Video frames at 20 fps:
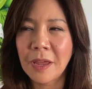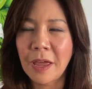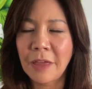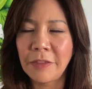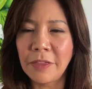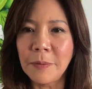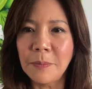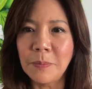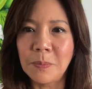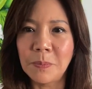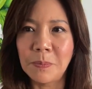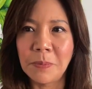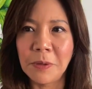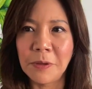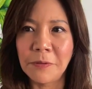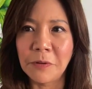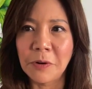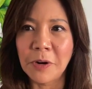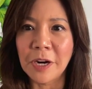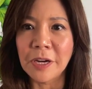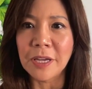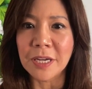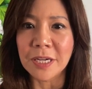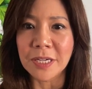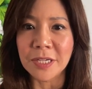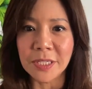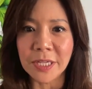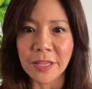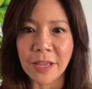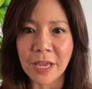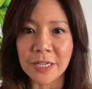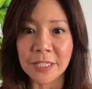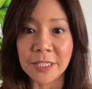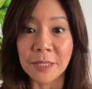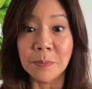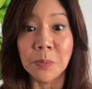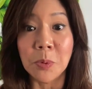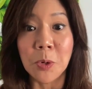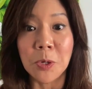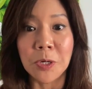i think before i get into that it's
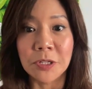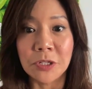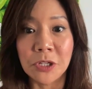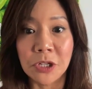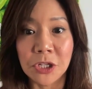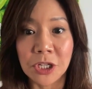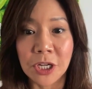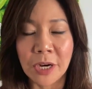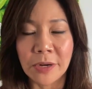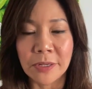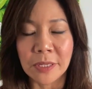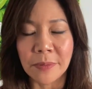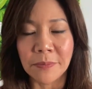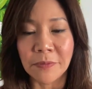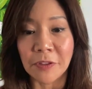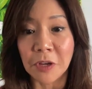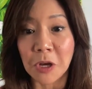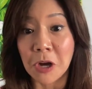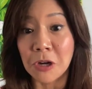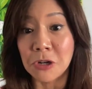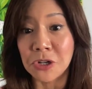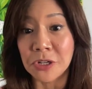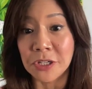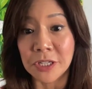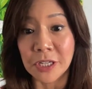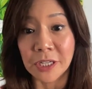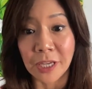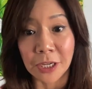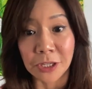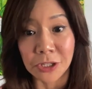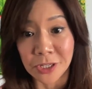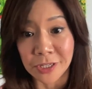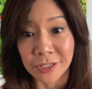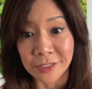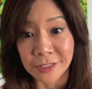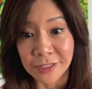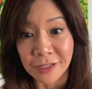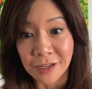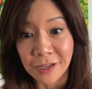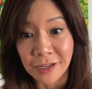important to share some of the
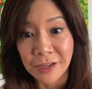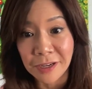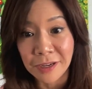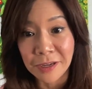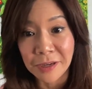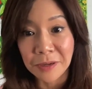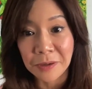contraindications yeah